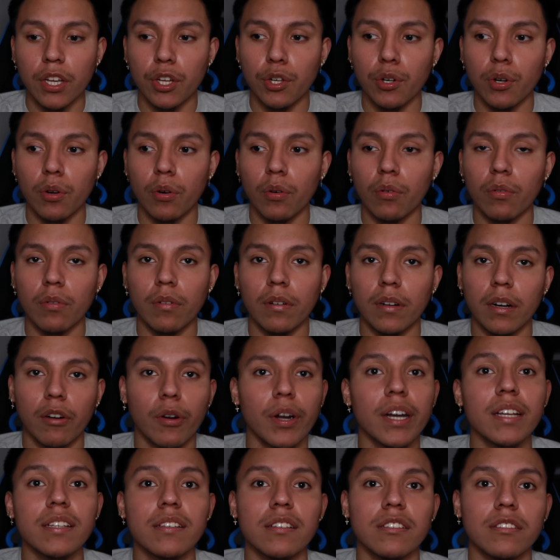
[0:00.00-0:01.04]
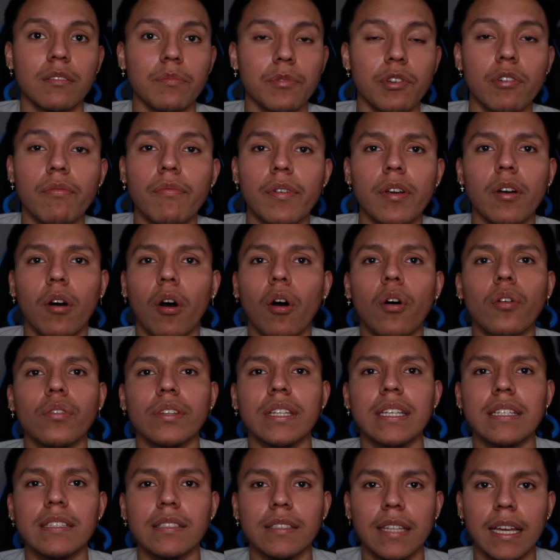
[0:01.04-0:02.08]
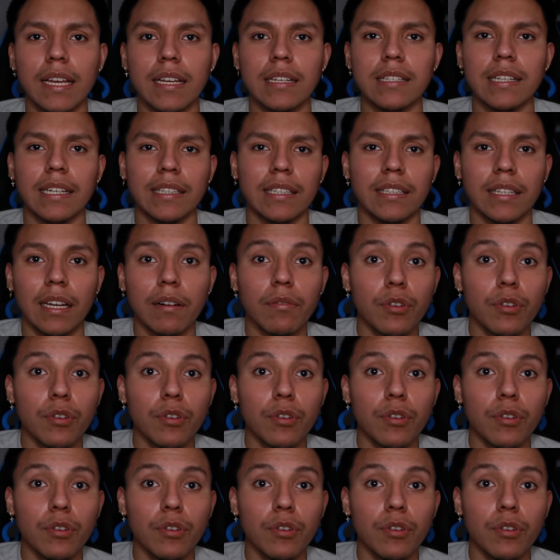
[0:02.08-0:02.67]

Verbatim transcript: you know, criticism, you fear all these things that the